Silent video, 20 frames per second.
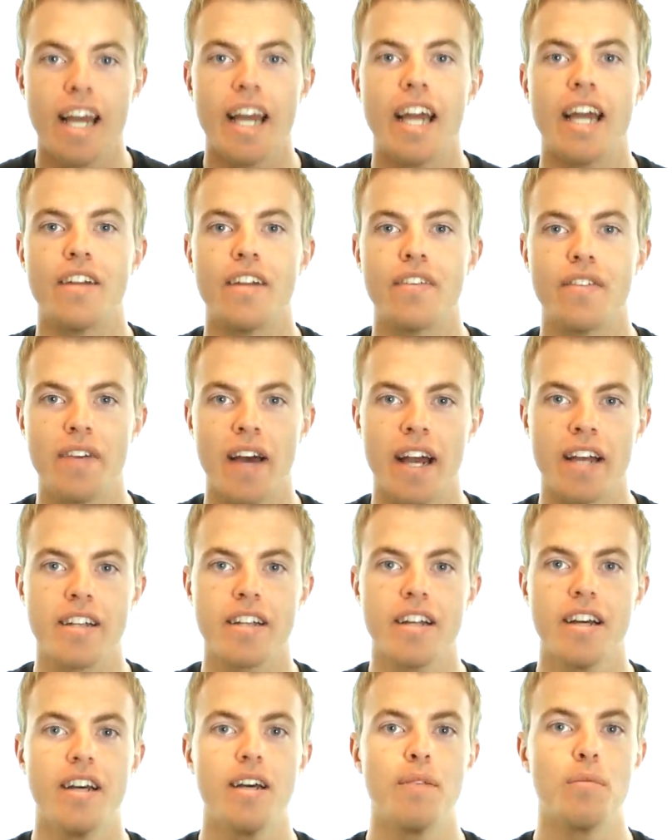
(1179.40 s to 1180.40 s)
In
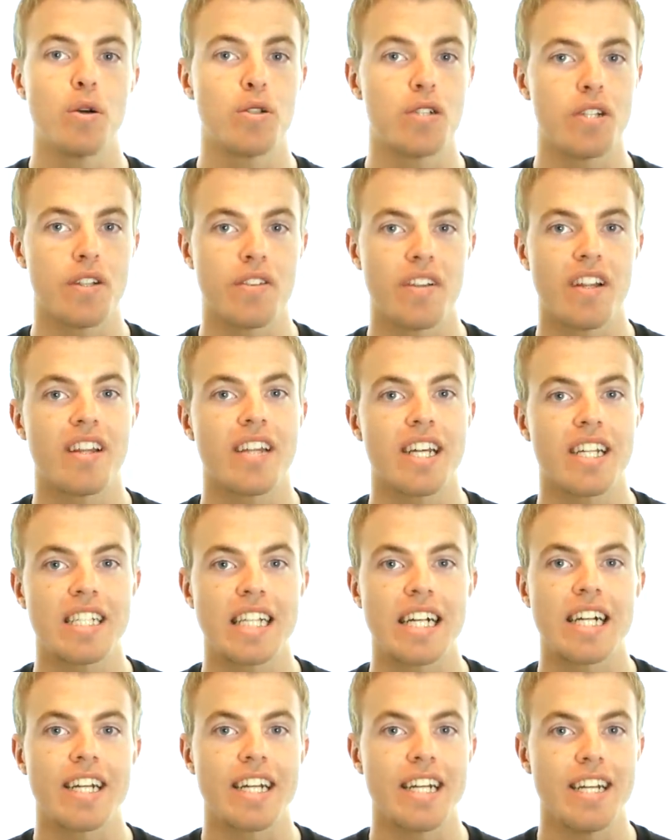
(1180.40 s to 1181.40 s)
fact, most of the things
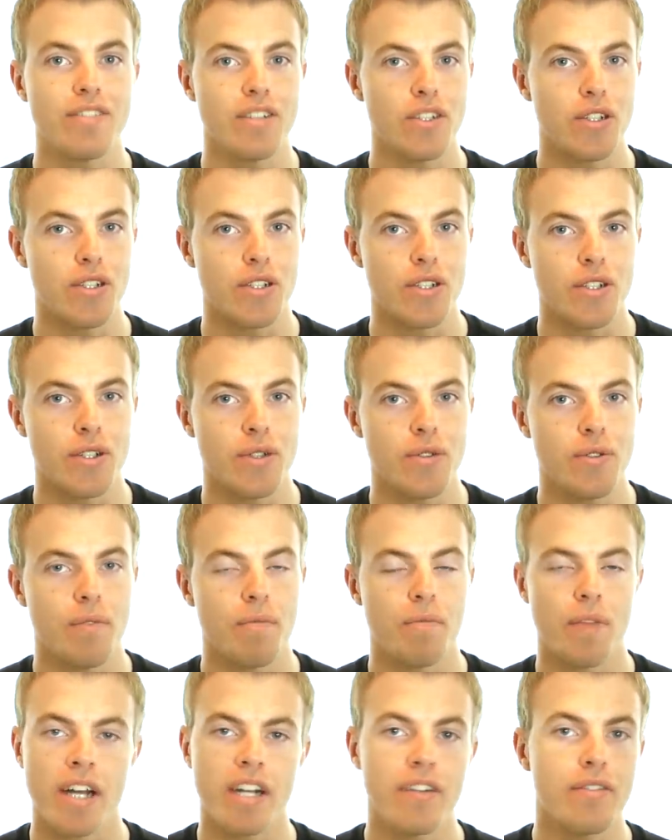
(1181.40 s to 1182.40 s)
that are given to you,
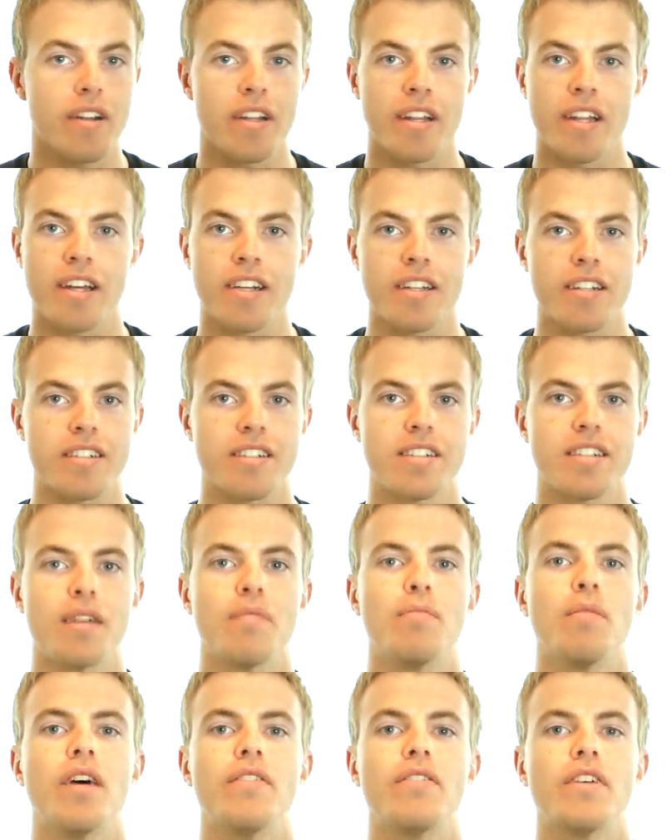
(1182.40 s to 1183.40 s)
not everything, because
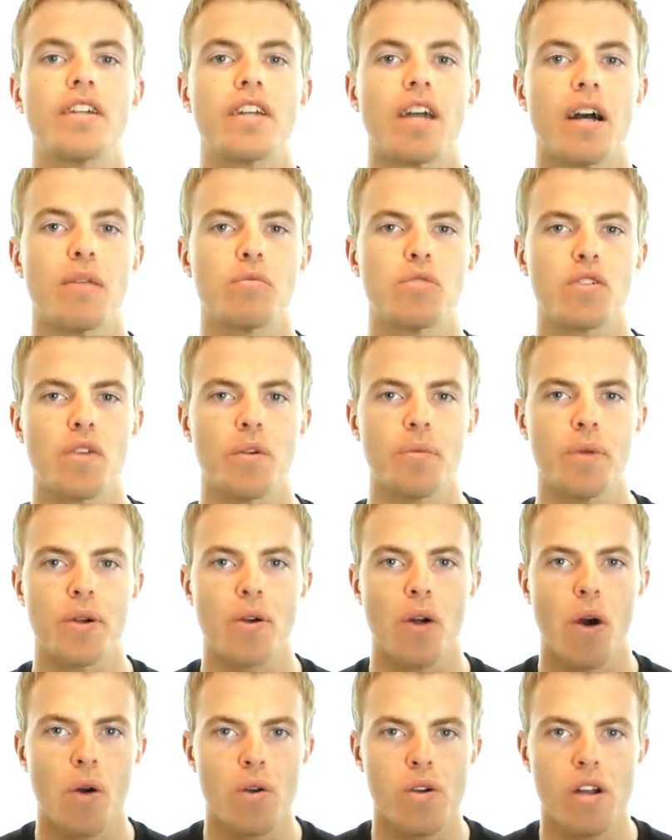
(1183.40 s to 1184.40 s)
some of it comes from
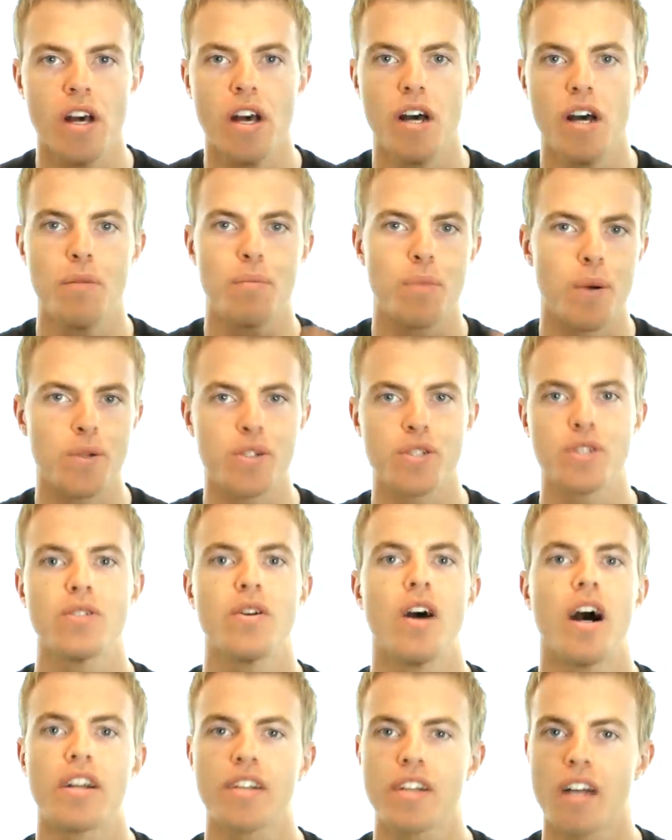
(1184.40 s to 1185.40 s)
your own personal
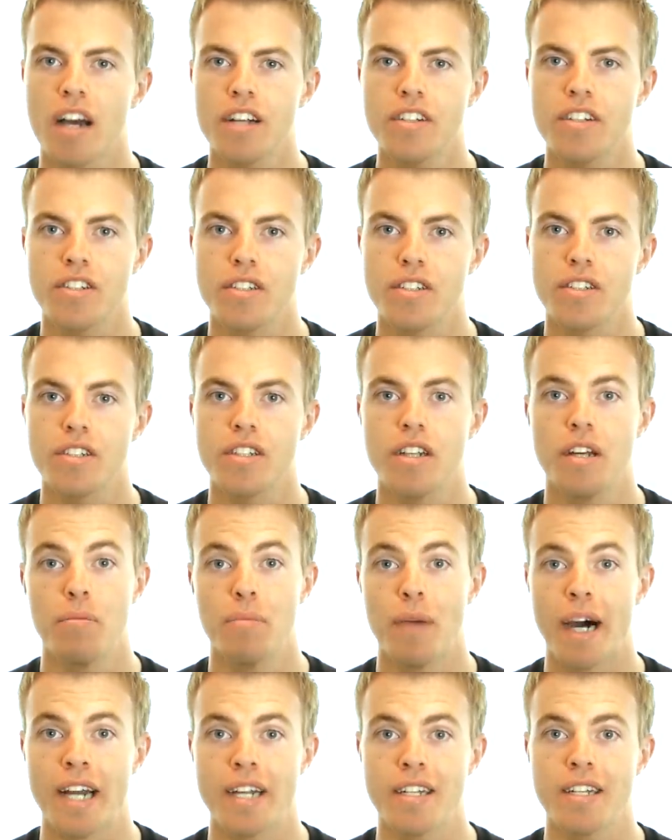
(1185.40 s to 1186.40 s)
unconscious
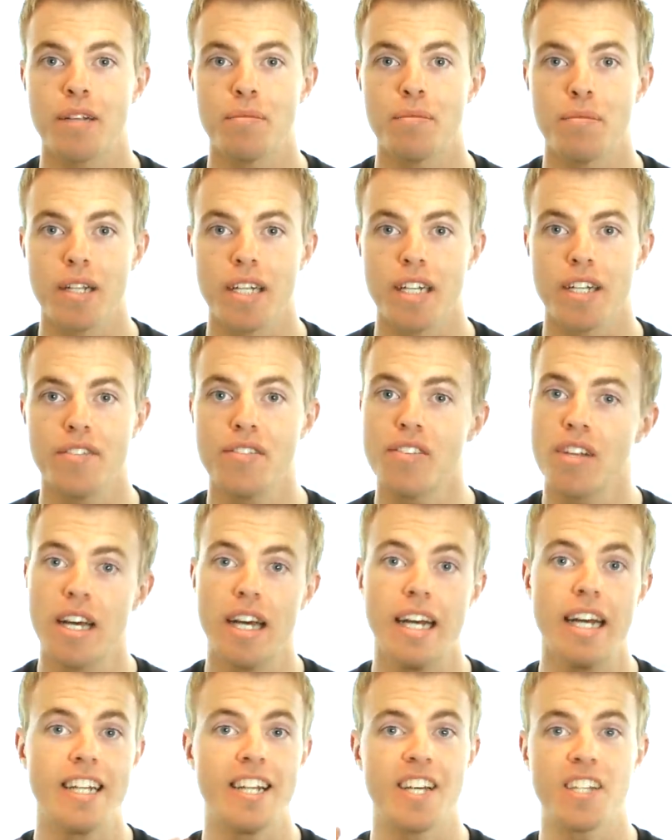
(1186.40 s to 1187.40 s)
mind and beliefs.
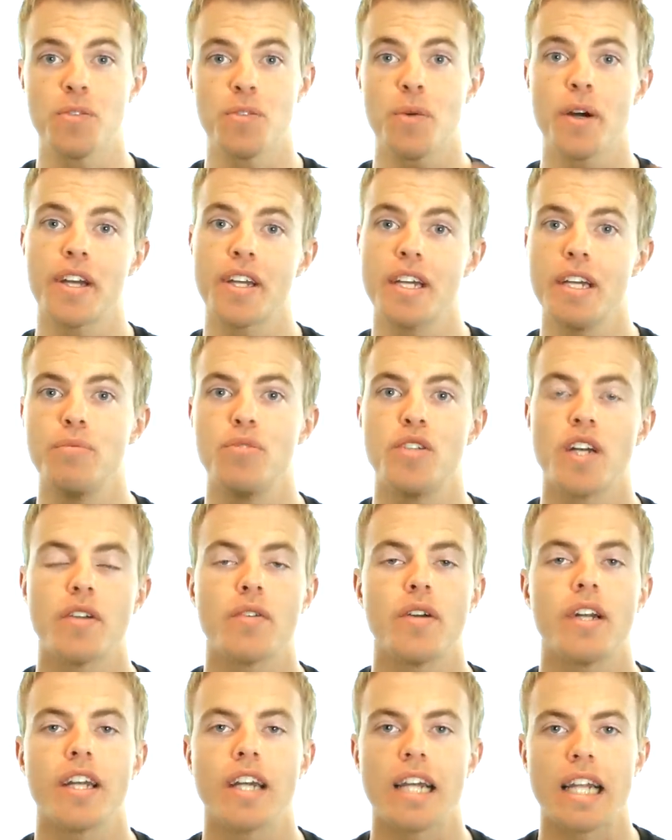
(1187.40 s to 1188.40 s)
That's why you keep
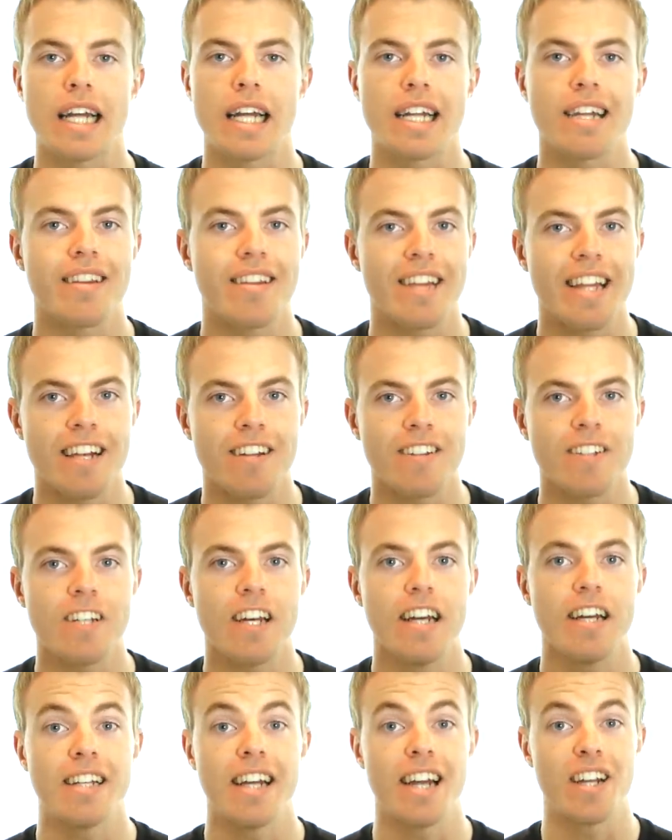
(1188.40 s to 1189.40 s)
generating a lot of things
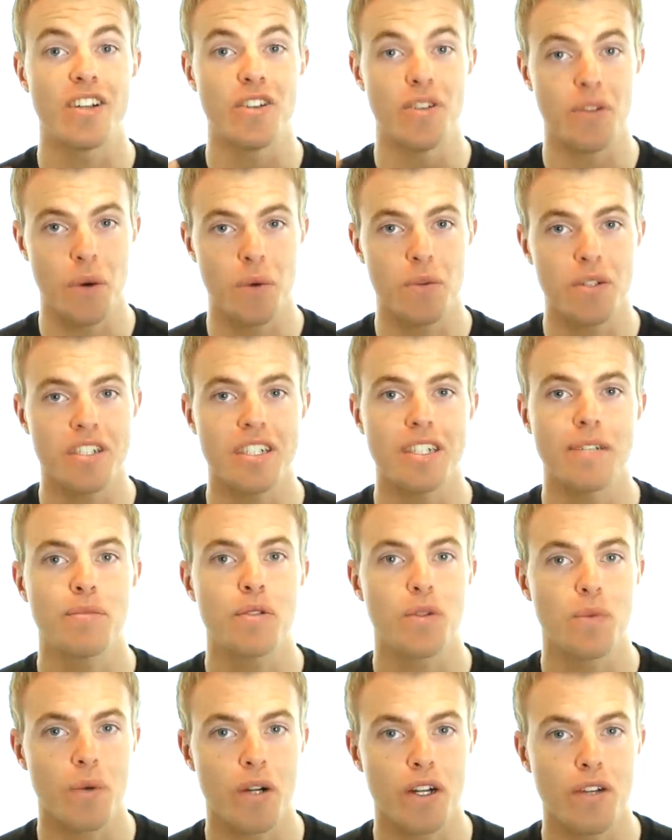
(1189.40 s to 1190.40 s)
that don't seem
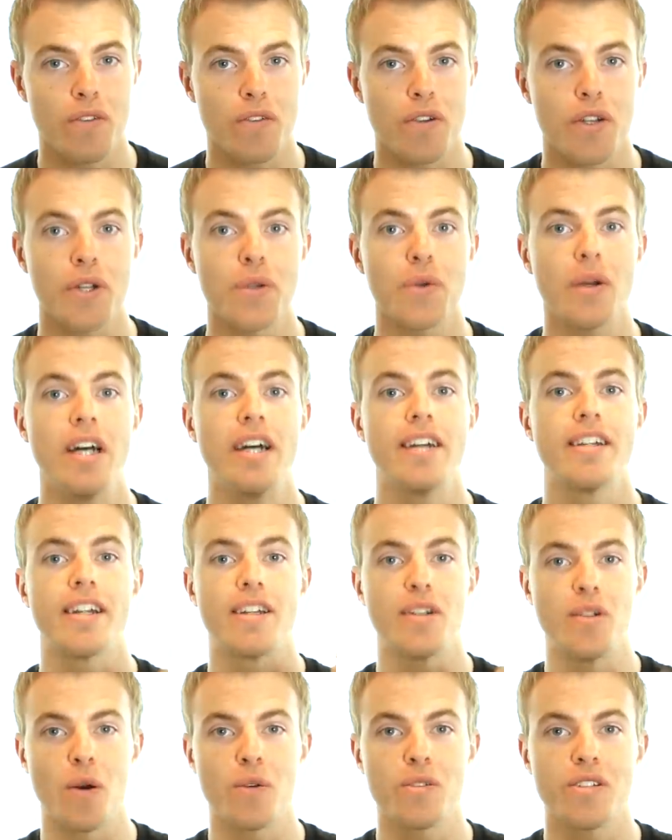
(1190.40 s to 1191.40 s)
to work for you,
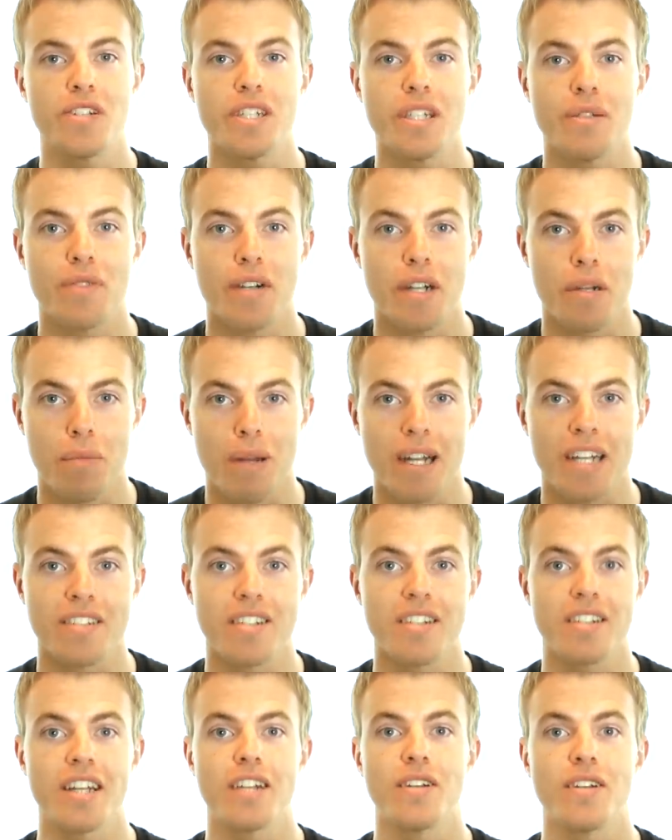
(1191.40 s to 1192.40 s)
that don't seem very
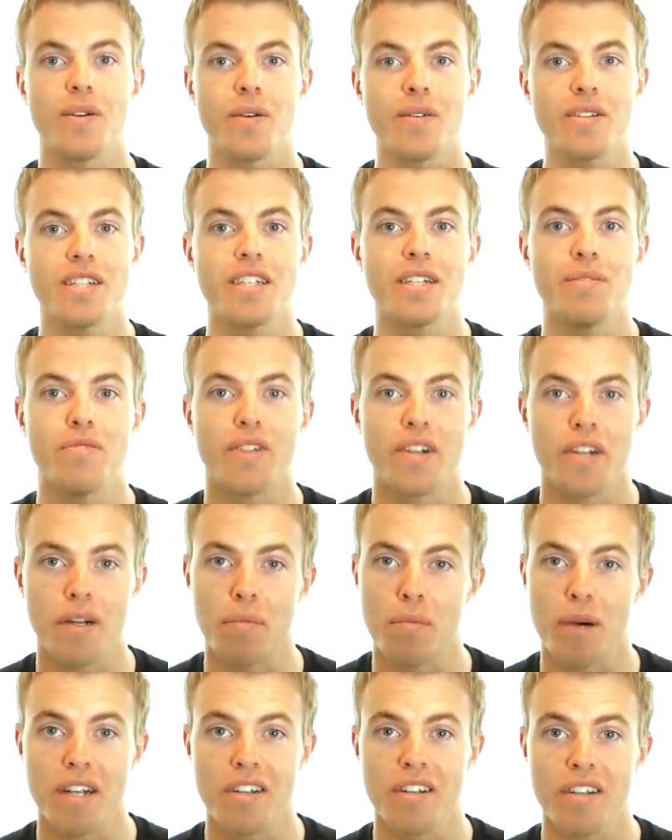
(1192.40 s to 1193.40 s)
pleasant, that don't seem very
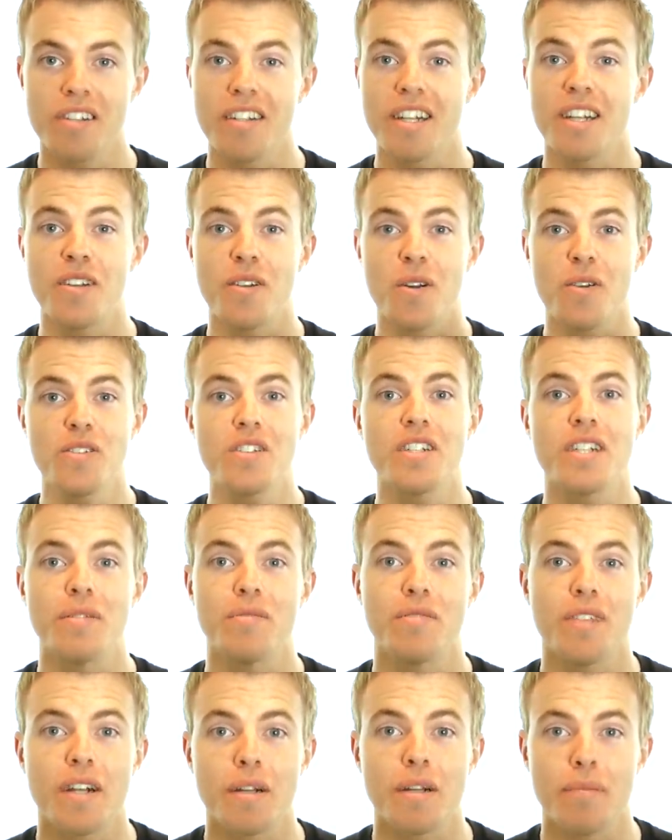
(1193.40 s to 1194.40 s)
abundant, that don't
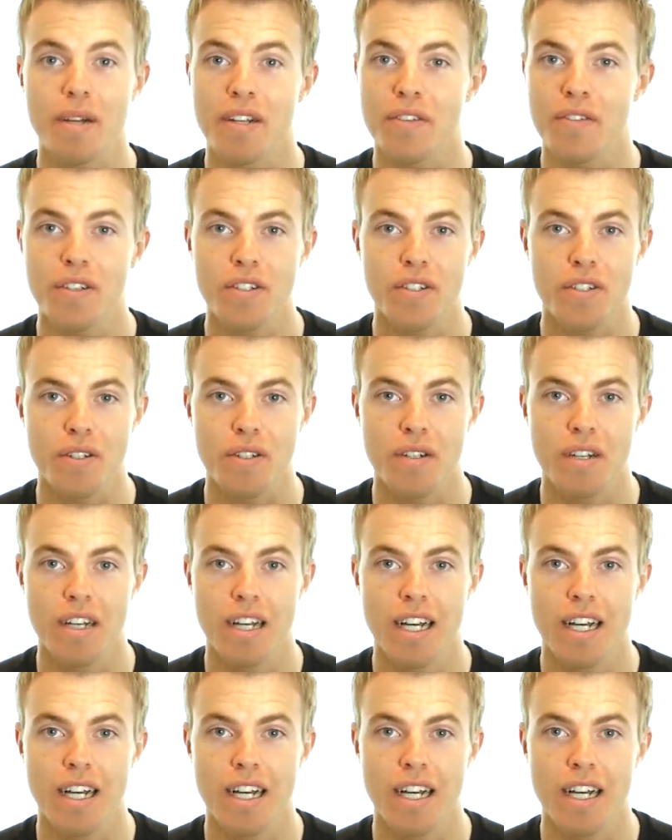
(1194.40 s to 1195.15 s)
seem very beneficial.